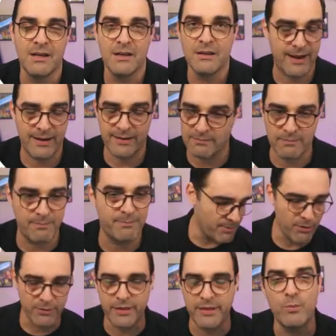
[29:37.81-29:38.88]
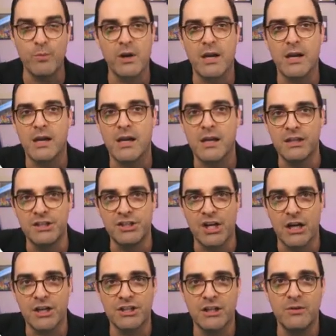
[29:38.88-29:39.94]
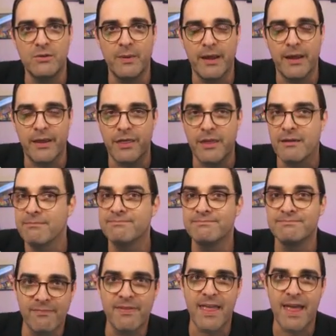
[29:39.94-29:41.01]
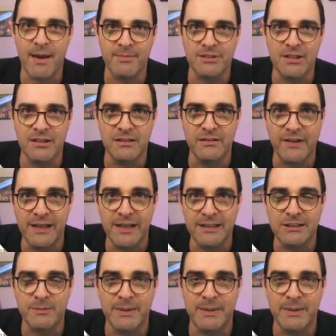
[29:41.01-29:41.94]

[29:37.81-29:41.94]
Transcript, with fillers: And both of them work in conjunction with the Amazon device.